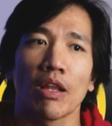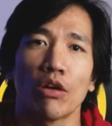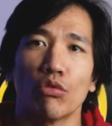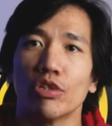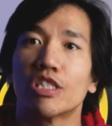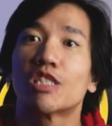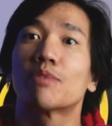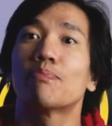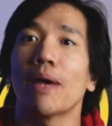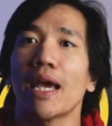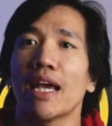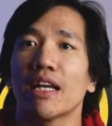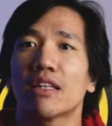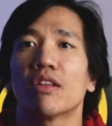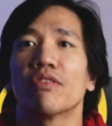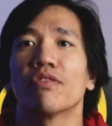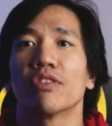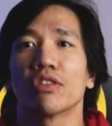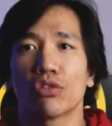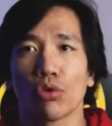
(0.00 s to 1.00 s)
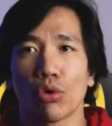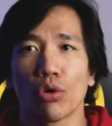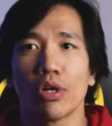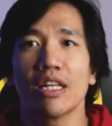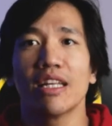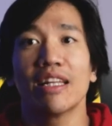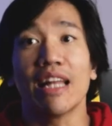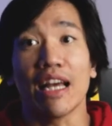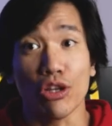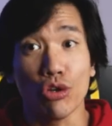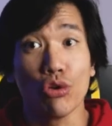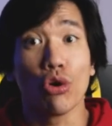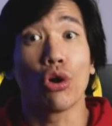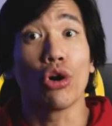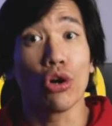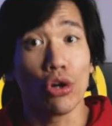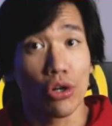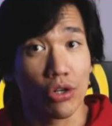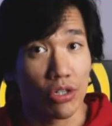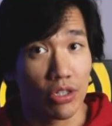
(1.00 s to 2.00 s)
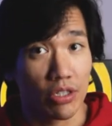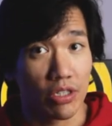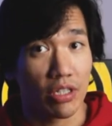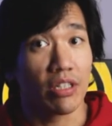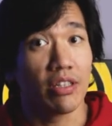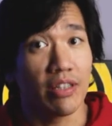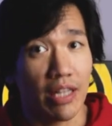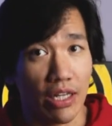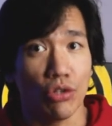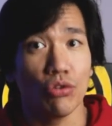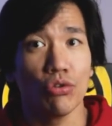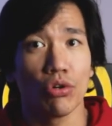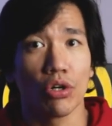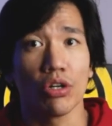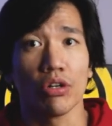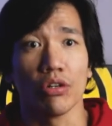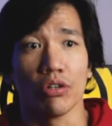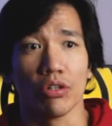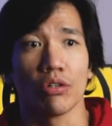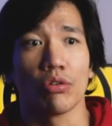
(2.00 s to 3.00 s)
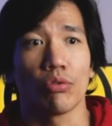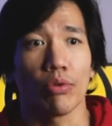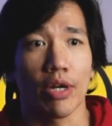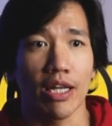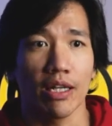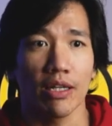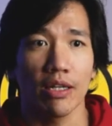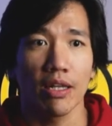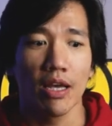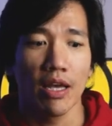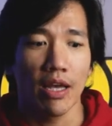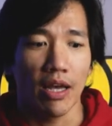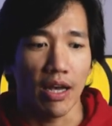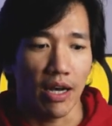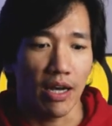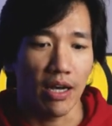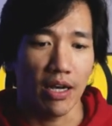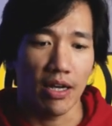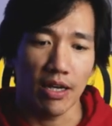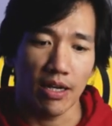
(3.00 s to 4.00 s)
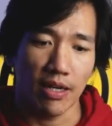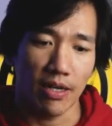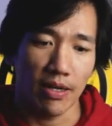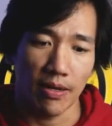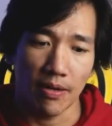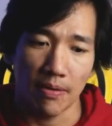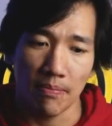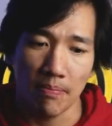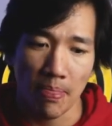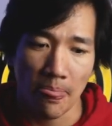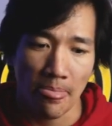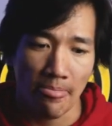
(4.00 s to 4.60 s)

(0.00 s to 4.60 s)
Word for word: respect, of authority that you earn, that you earn, right? Uh,